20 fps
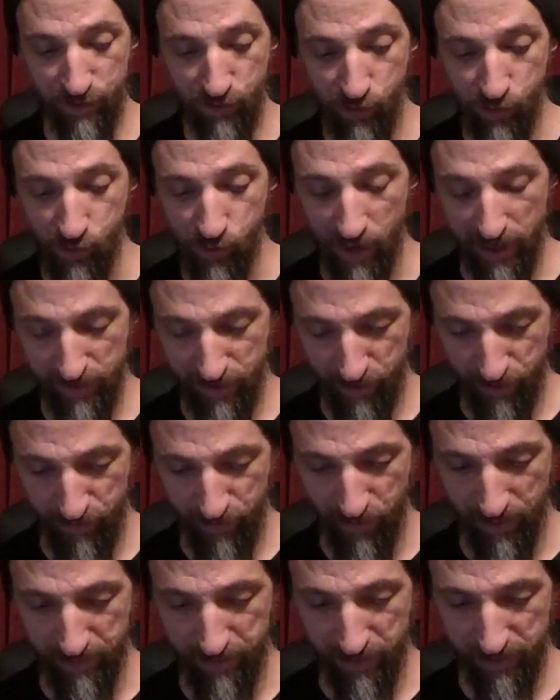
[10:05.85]
Ooh, I don't know
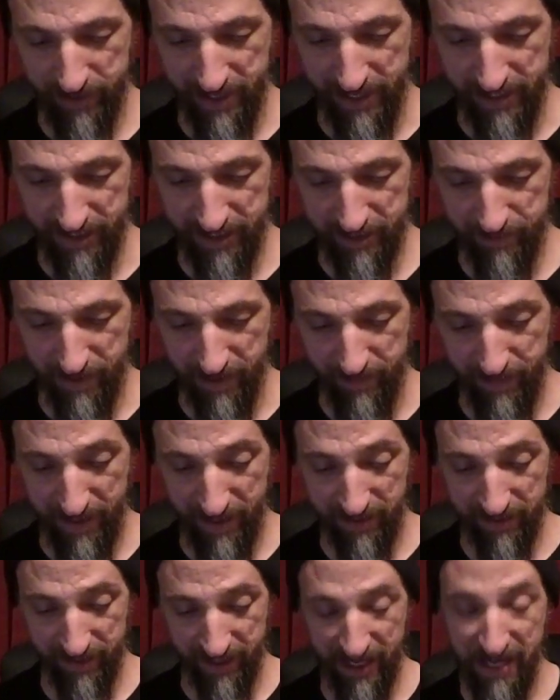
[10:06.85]
for what book that is, but
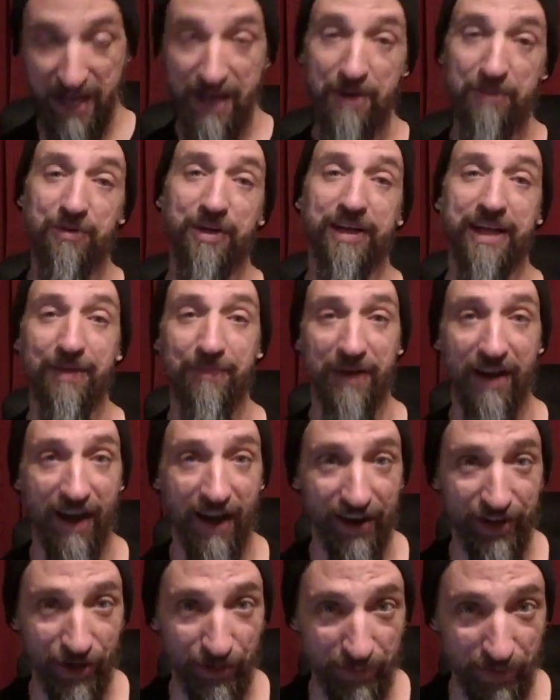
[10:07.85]
apparently I'm trying to get my
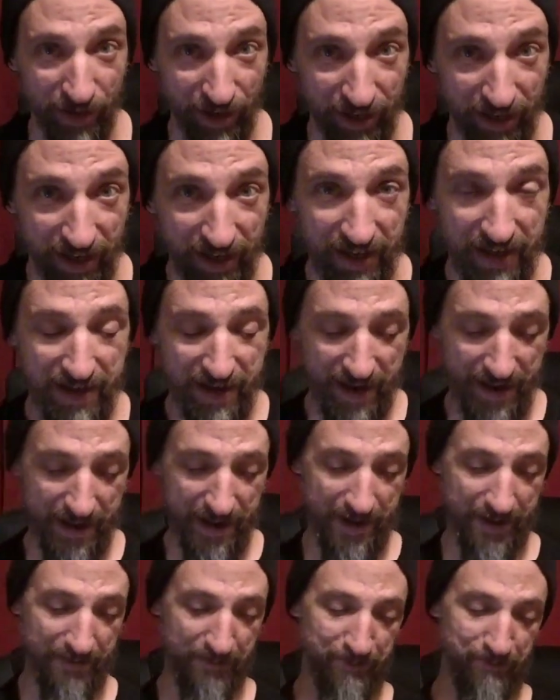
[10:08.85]
audiobook
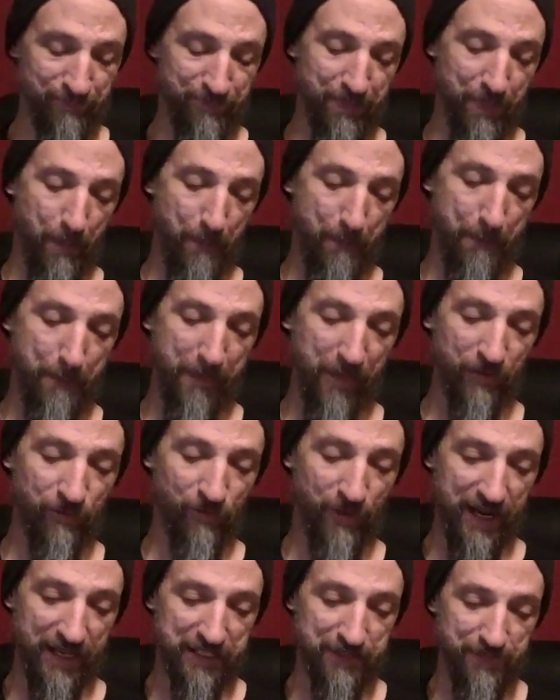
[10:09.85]

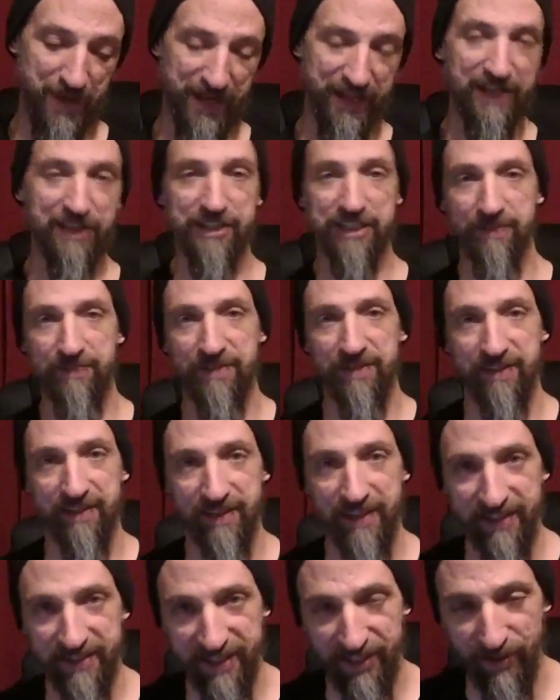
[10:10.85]
rights back. Here's something
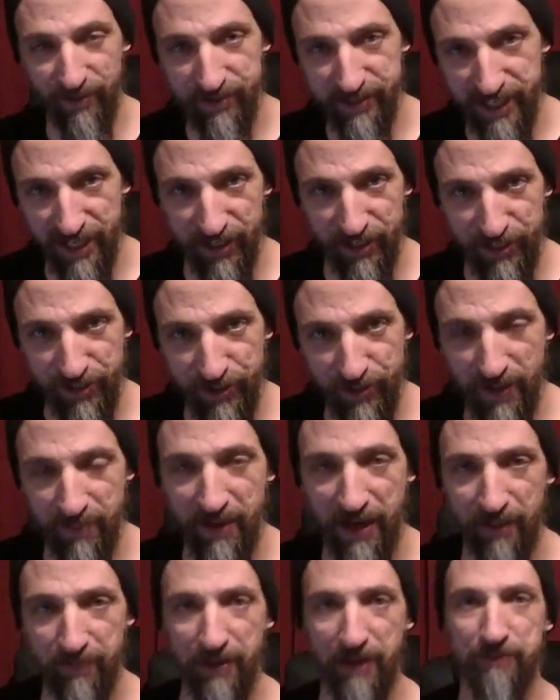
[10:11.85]
that they don't tell you
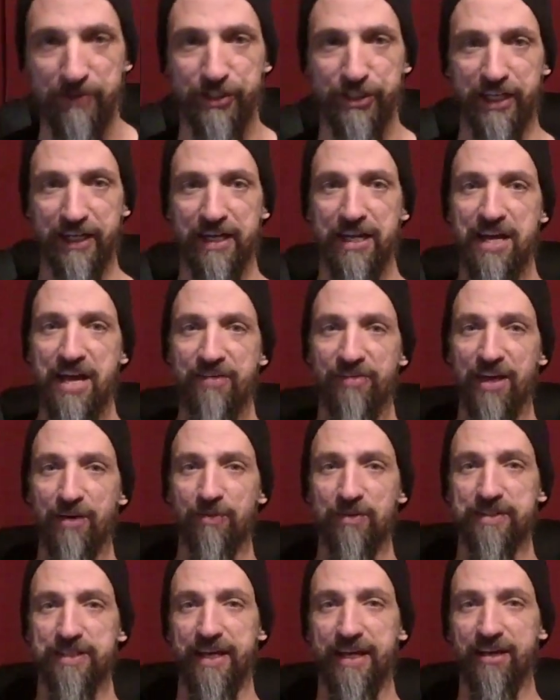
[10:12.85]
about publishing. They
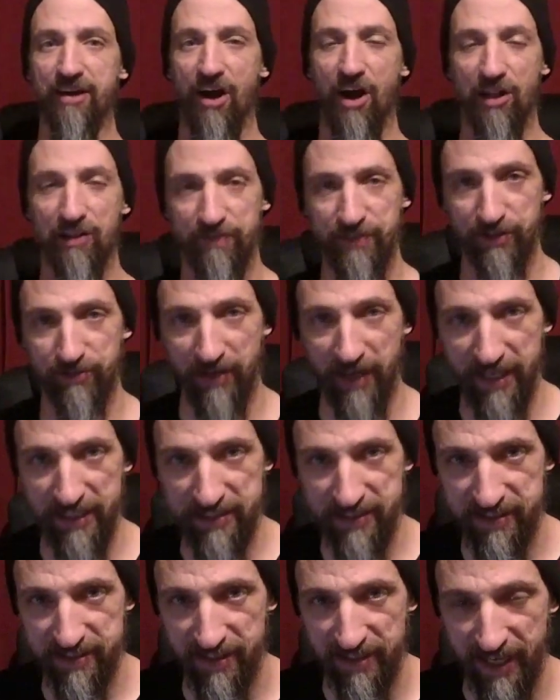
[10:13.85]
will take all of your
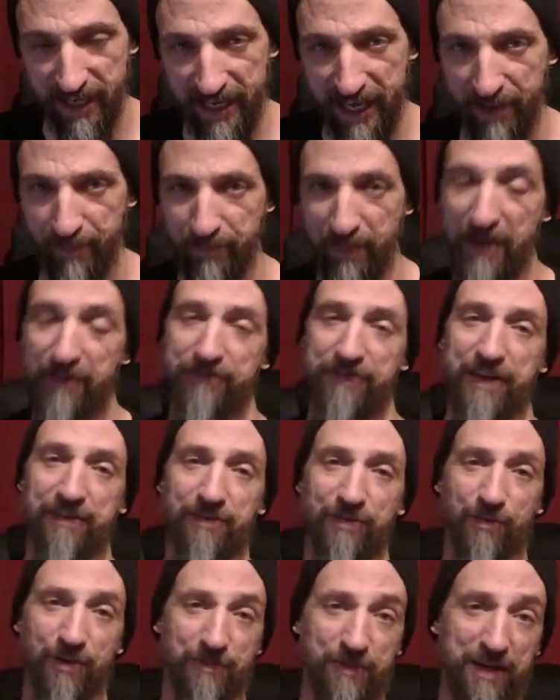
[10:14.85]
rights, like, and
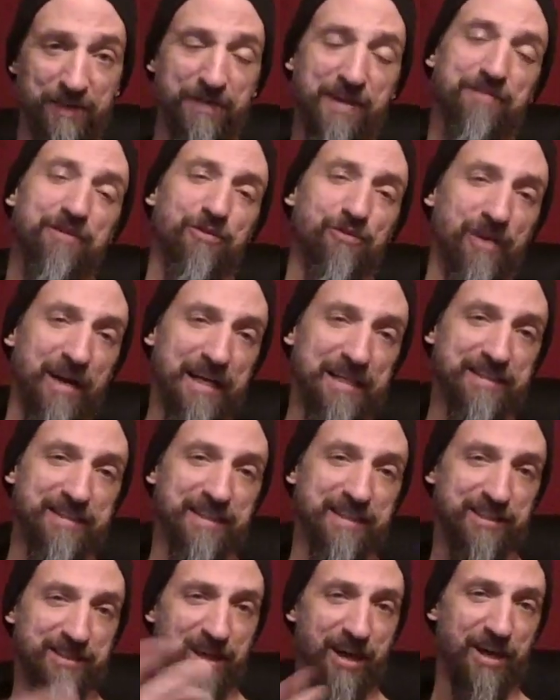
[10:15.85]
one of my favorite rights
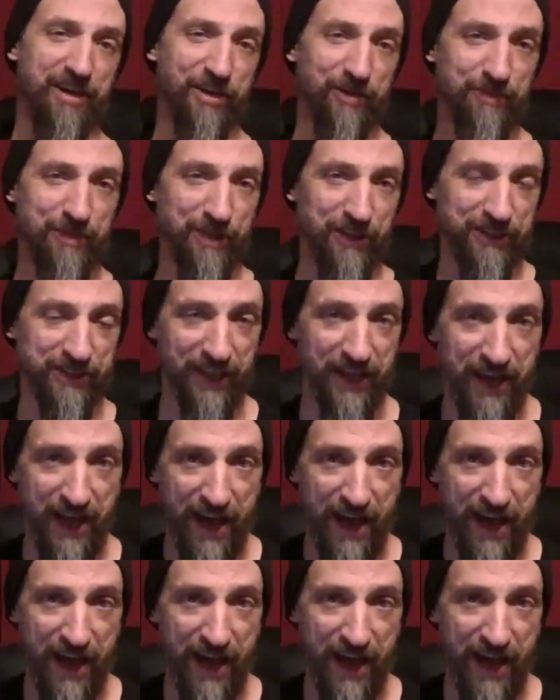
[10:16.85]
is audiobooks.